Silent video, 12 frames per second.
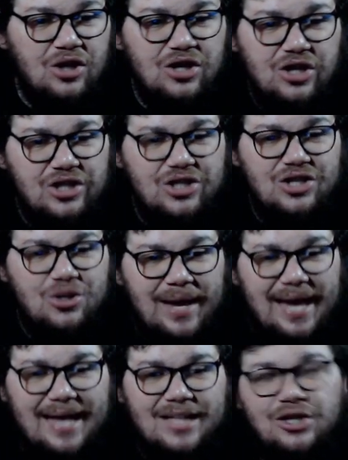You
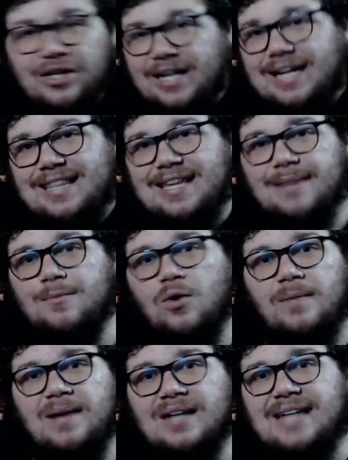can't learn anything more
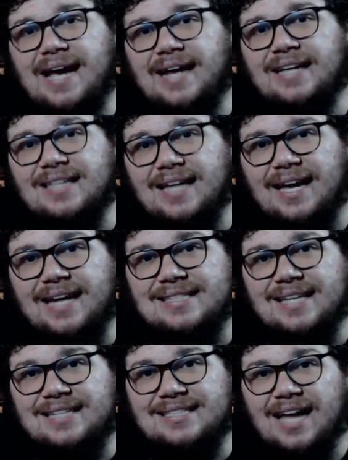about Daniel X
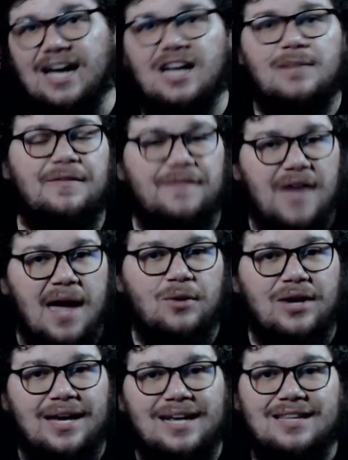that's not going to be
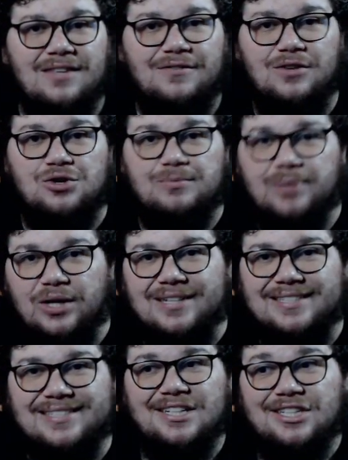fabricated in the future
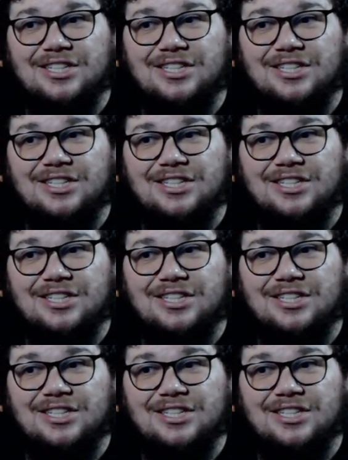books.